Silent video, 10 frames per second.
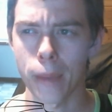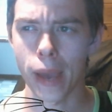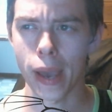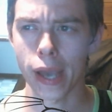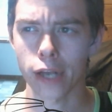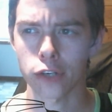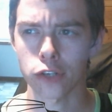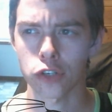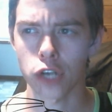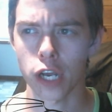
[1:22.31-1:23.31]

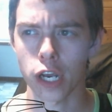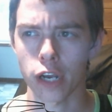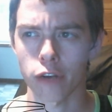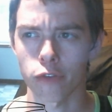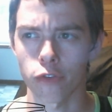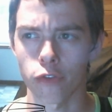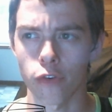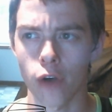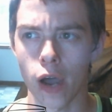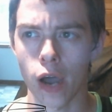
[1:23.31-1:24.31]

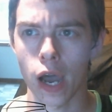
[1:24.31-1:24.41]
Backtrack 5.